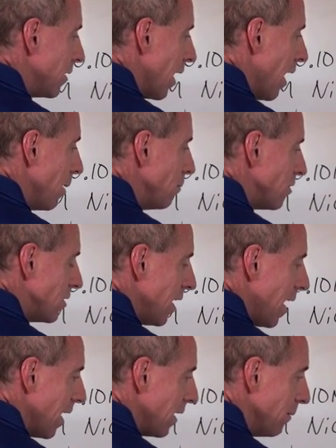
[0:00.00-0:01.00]
times
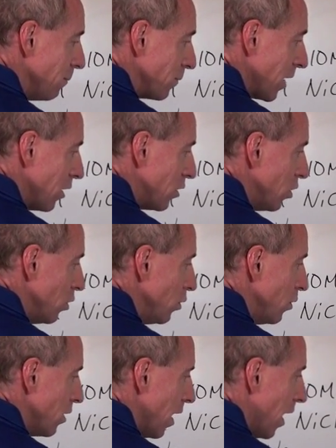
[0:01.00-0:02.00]
10
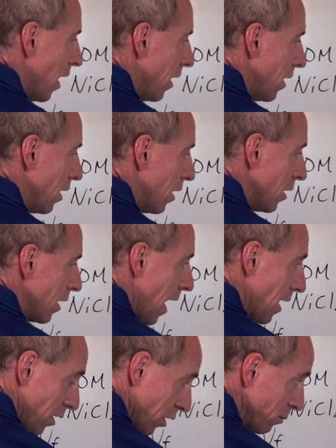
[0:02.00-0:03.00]
to the,
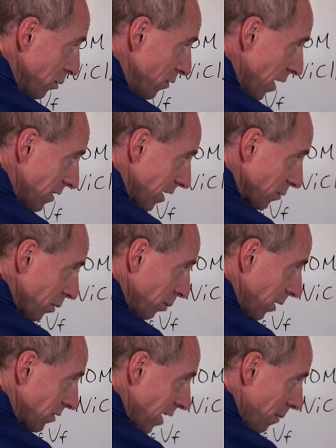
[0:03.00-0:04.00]
and you're going to move that decimal
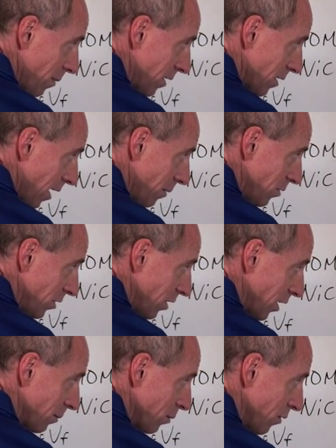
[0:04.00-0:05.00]
place how many times?
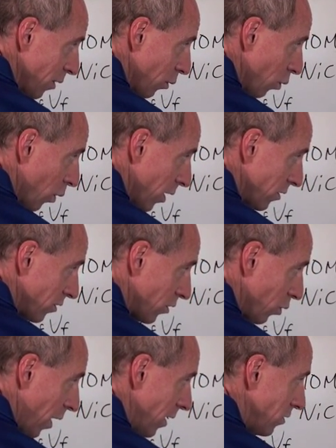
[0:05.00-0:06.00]
You're going to move it once,
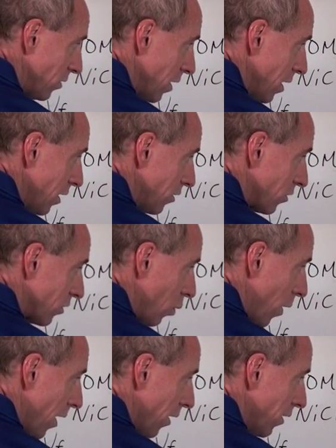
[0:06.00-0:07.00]
twice,
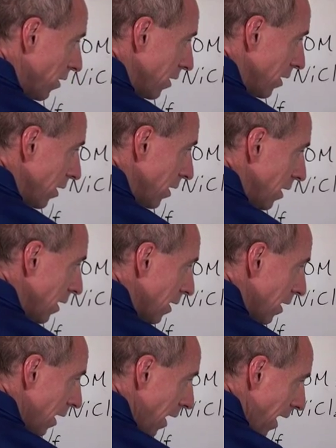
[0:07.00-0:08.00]
squared,
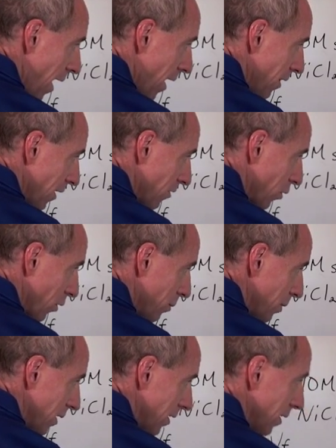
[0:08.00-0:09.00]
and that's
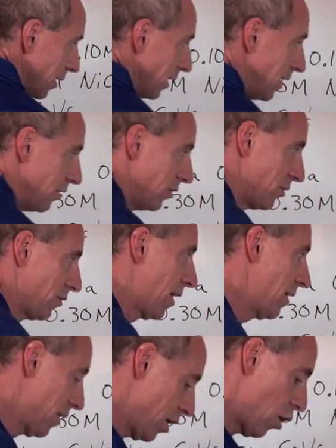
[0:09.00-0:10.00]
going to be liters,
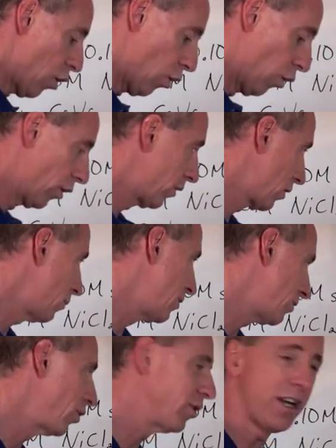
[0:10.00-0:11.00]
right? Or it's going
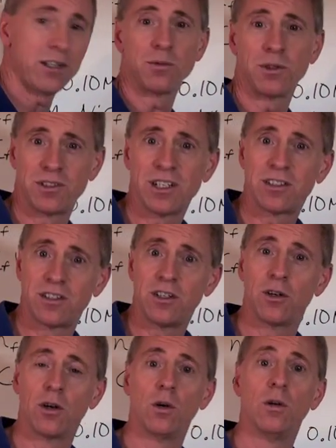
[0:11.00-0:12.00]
to be 0 decimal six
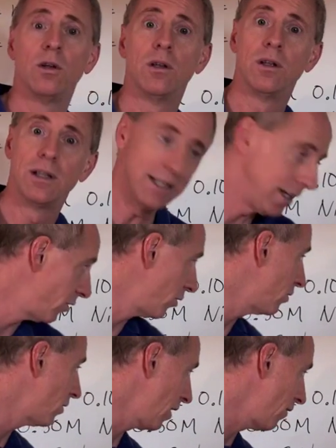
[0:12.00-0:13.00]
zero
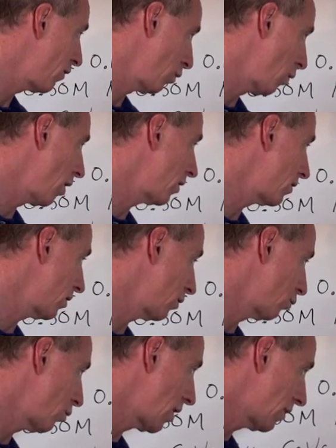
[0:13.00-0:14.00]
liters if you wanted
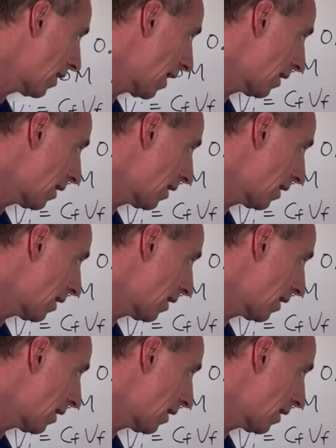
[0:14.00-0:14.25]
to write